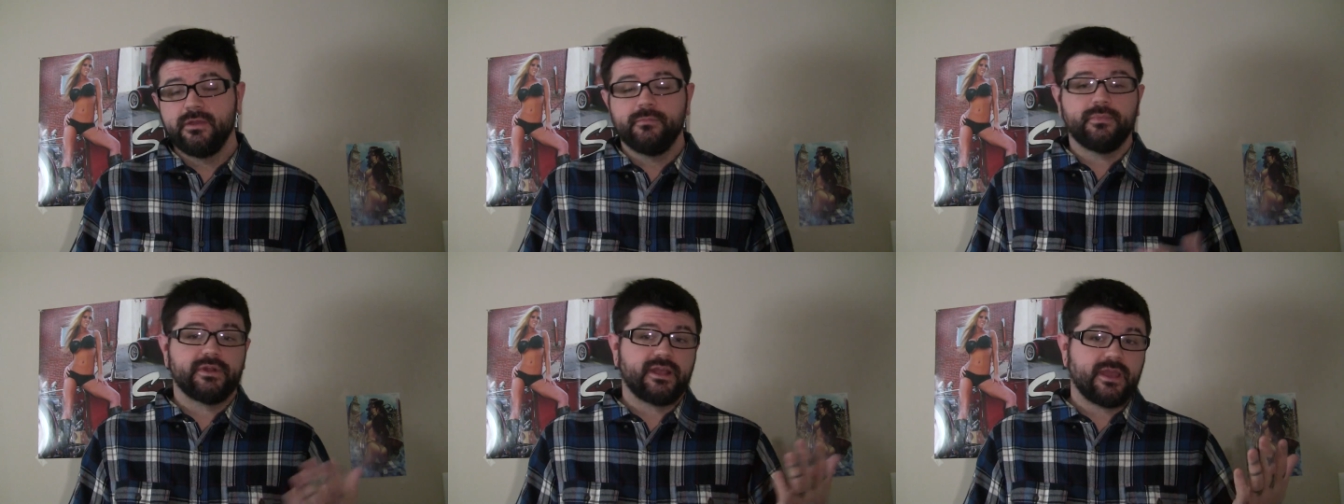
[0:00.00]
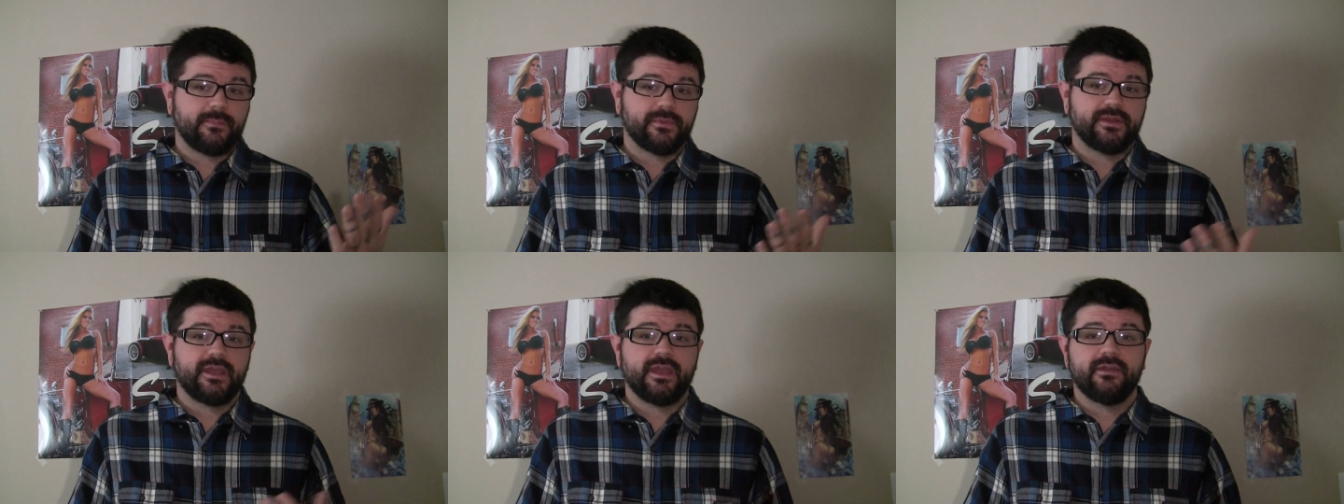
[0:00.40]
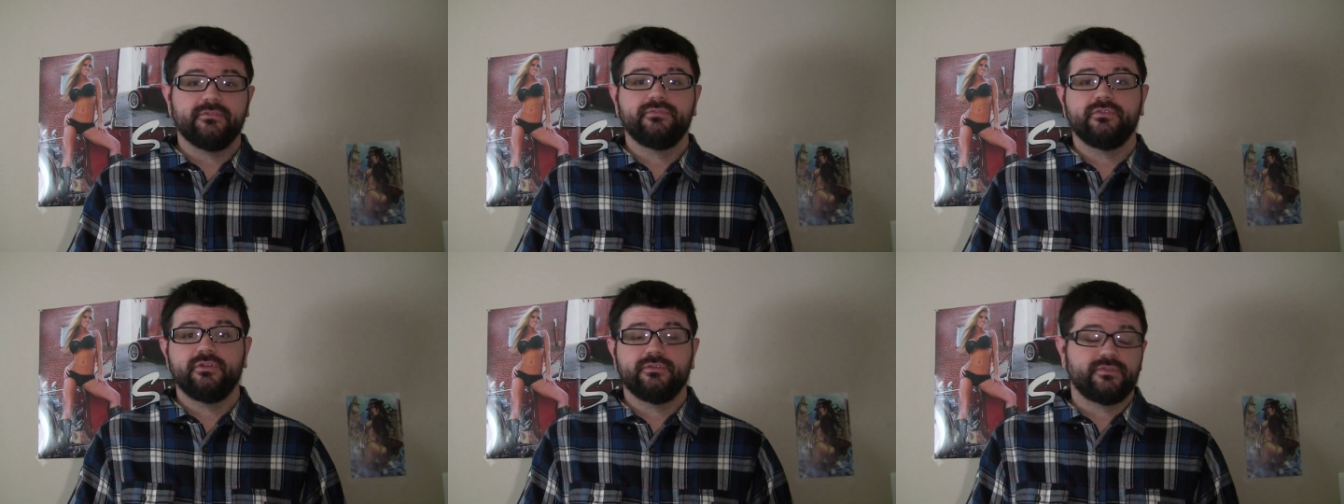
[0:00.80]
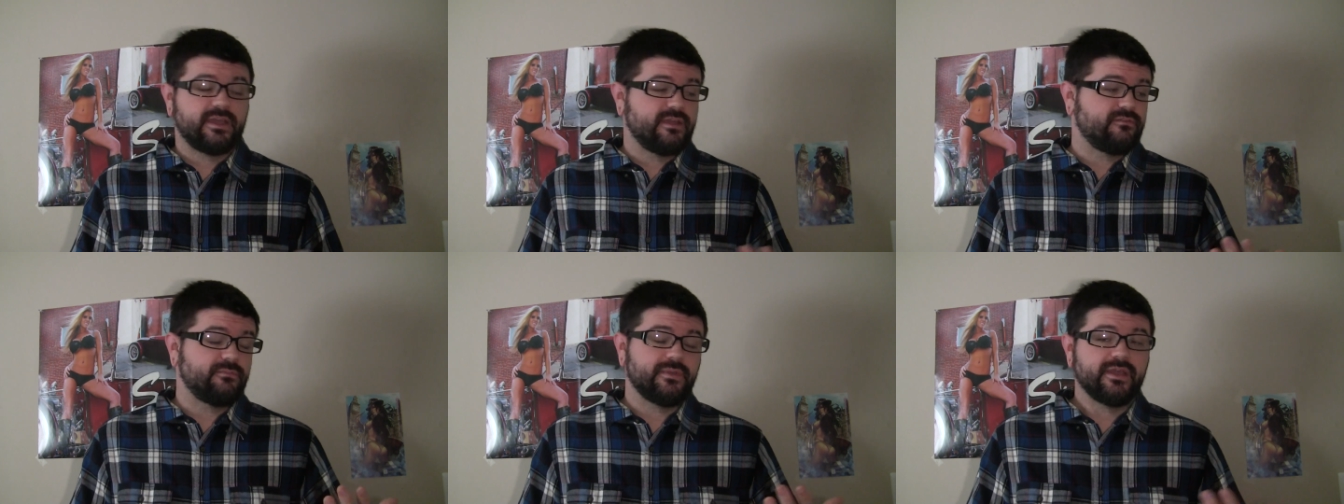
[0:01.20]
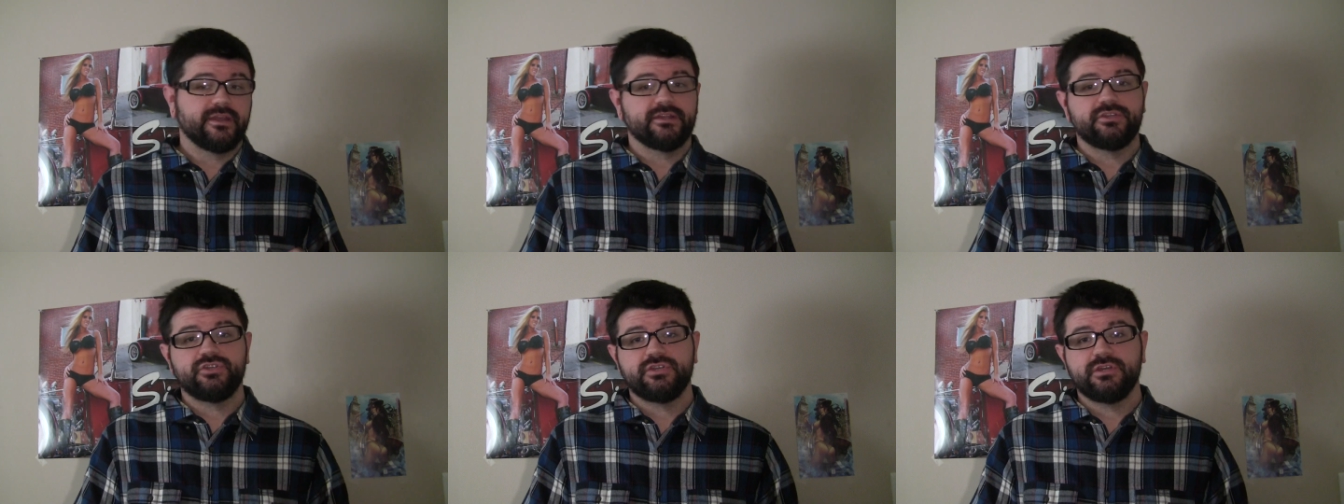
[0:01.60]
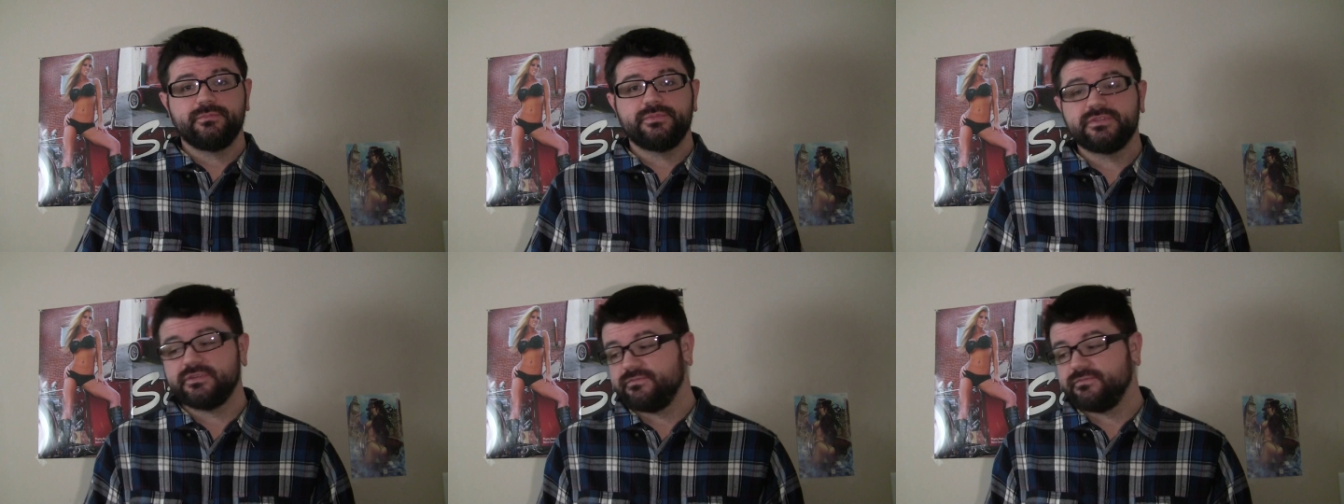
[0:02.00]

but I happen to have food, if I have a bag of chips,